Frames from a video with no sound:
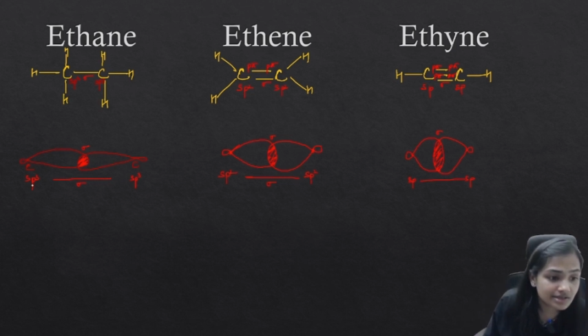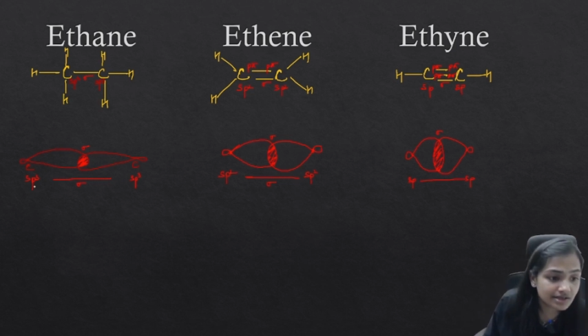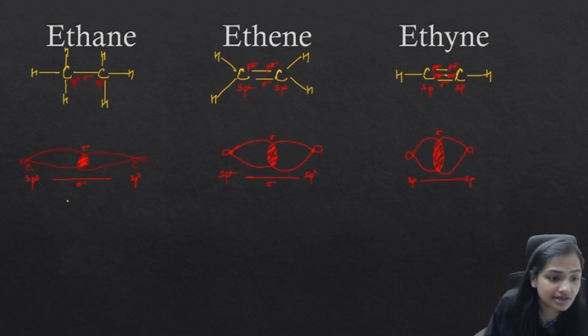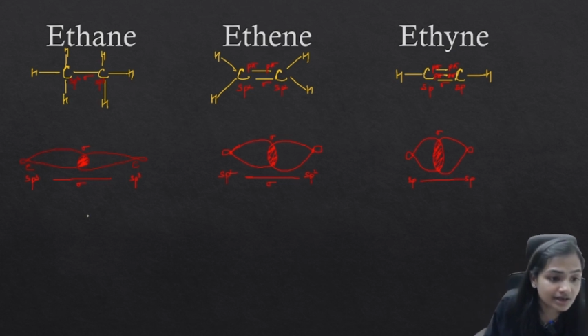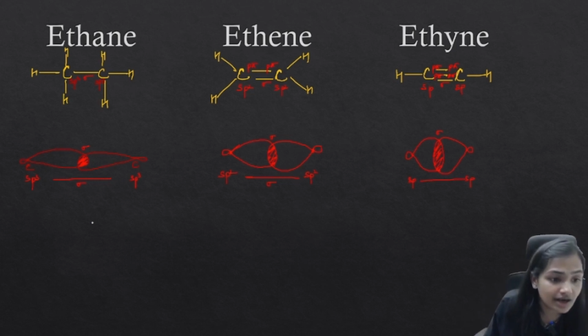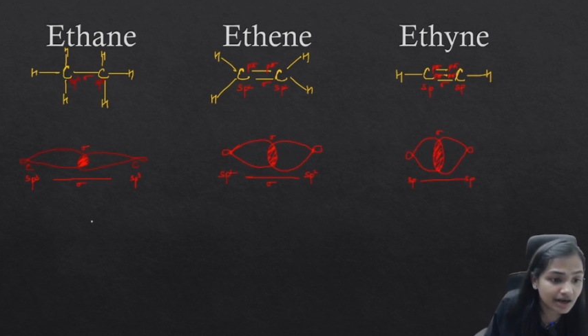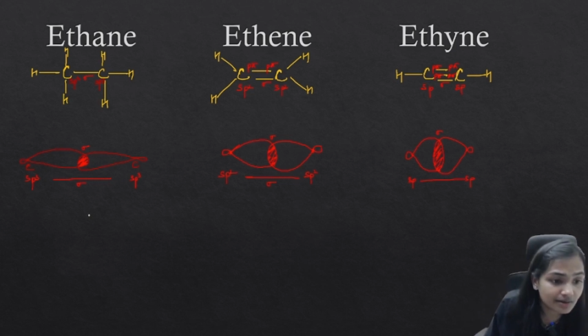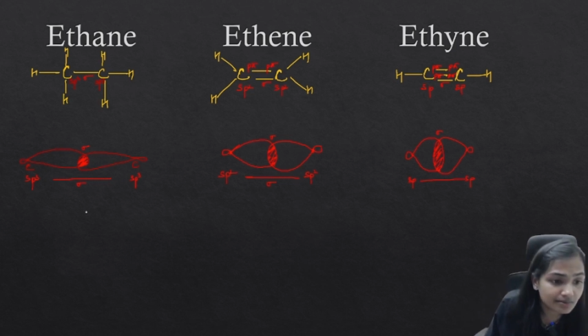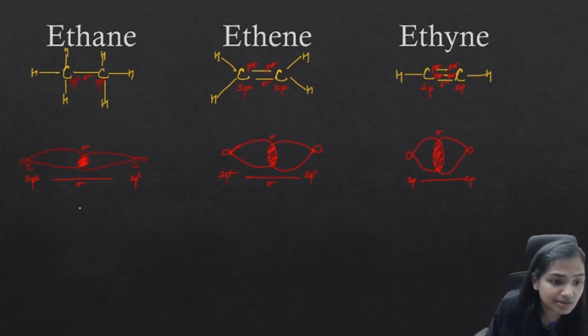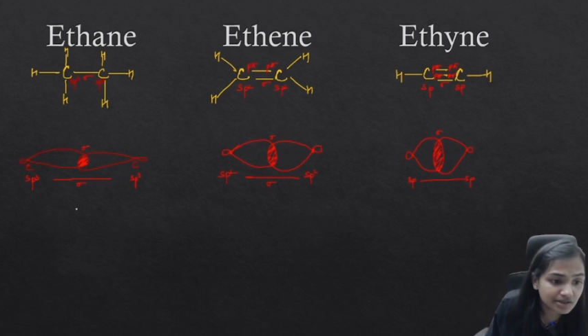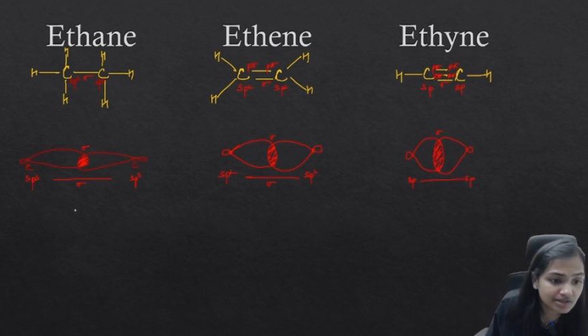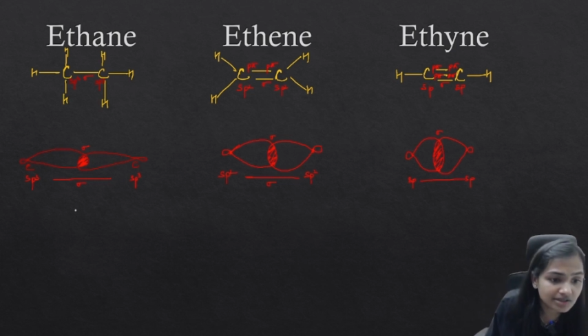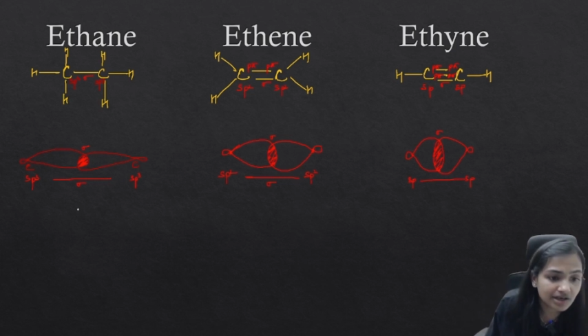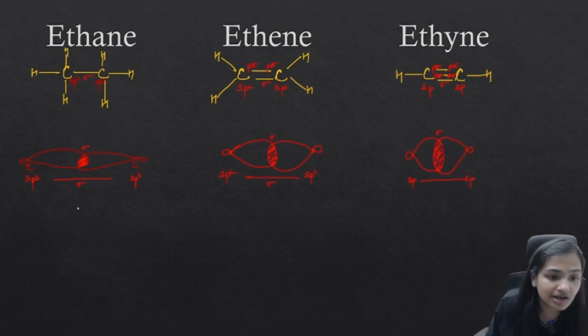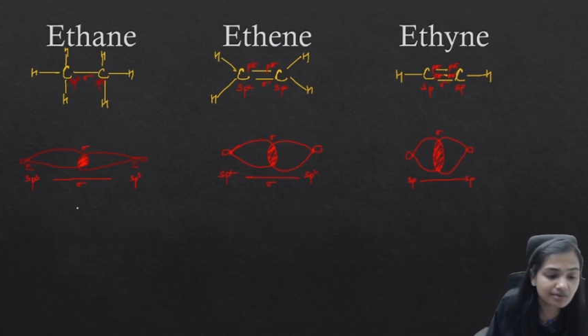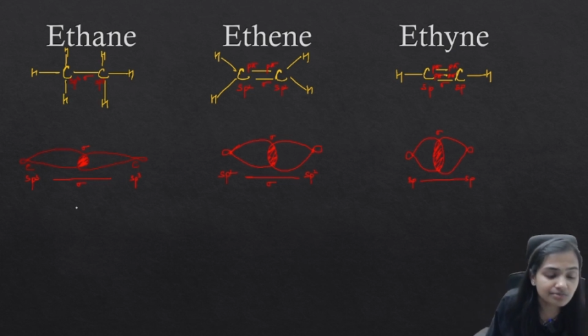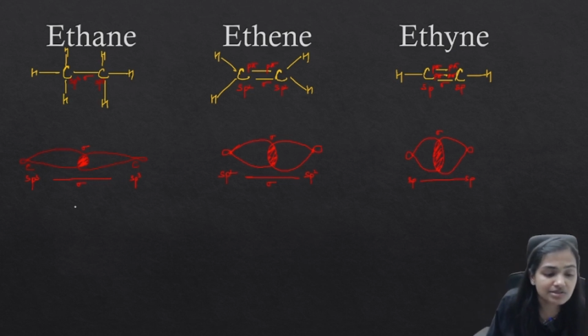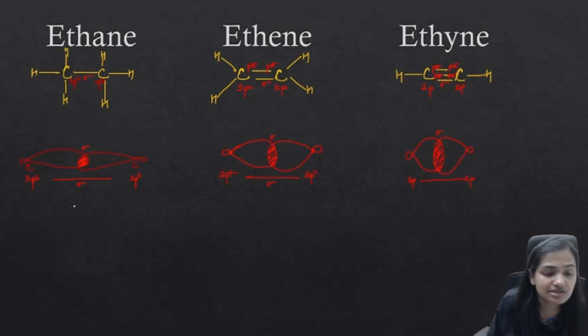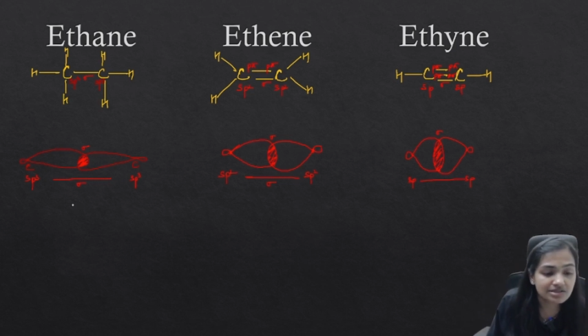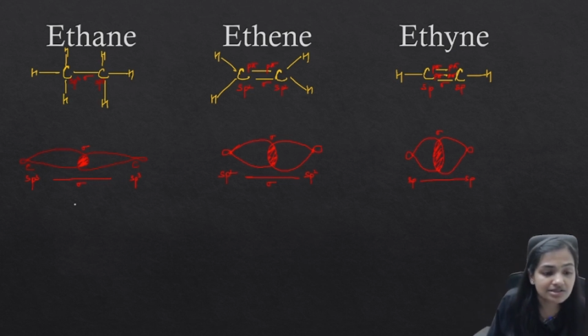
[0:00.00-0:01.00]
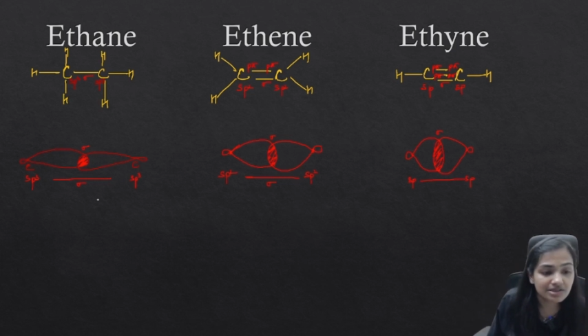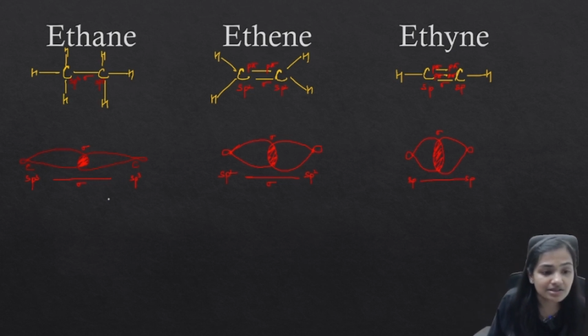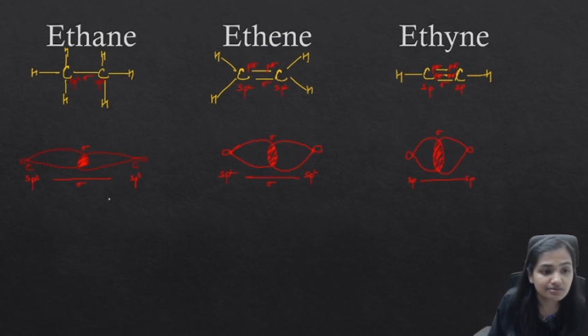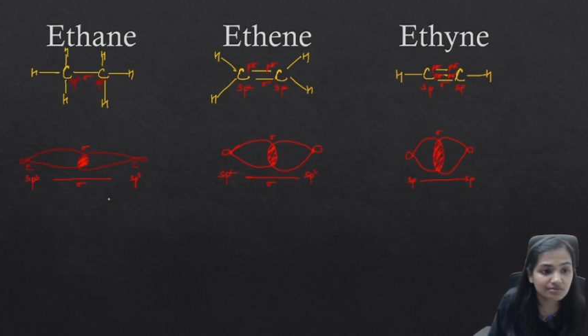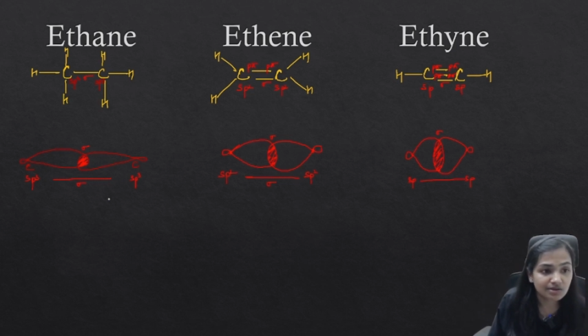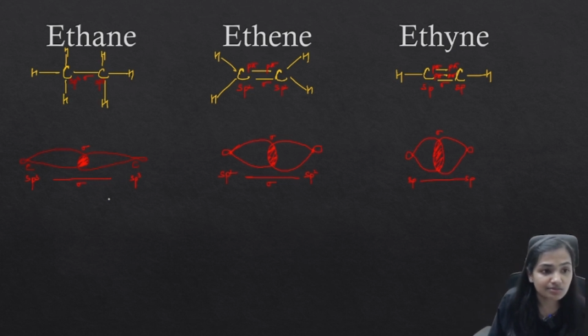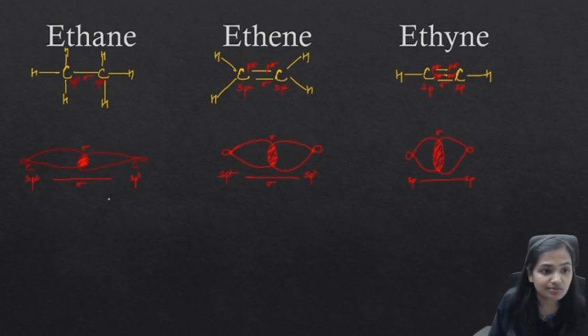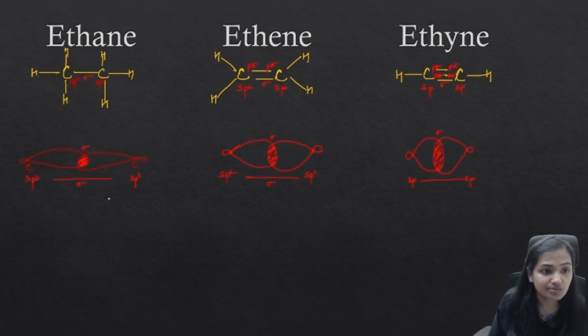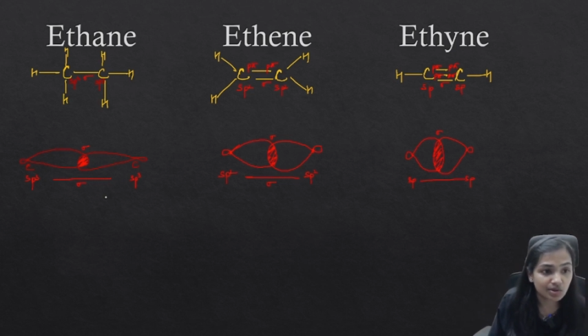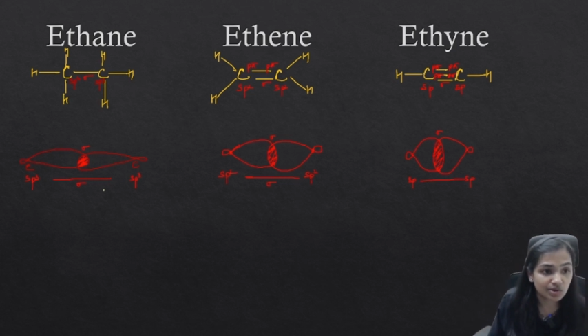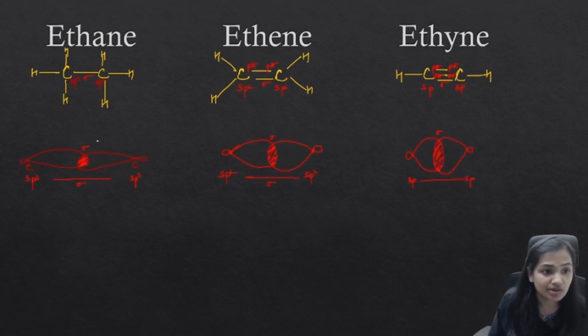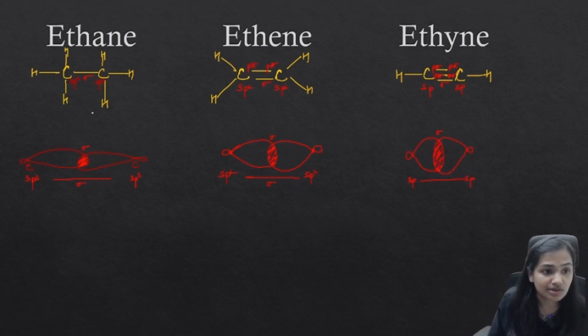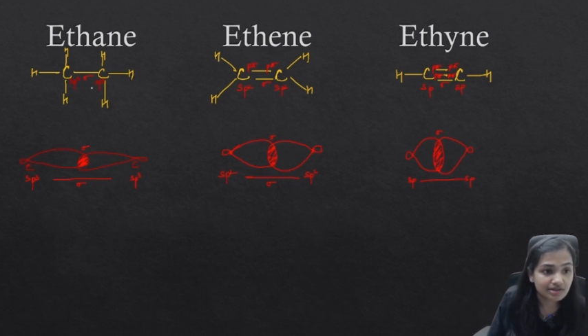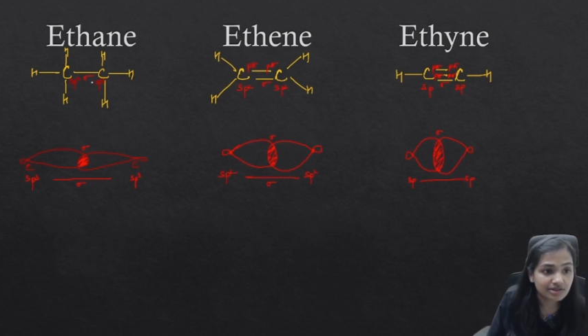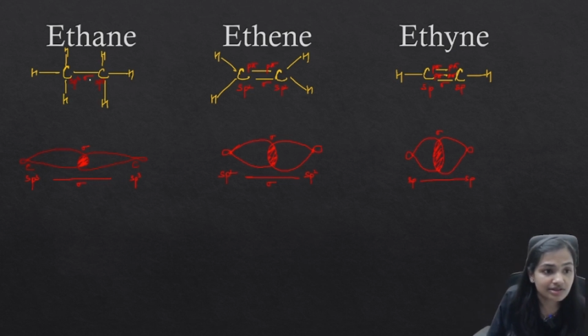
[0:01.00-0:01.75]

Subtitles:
carbon carbon sigma bond,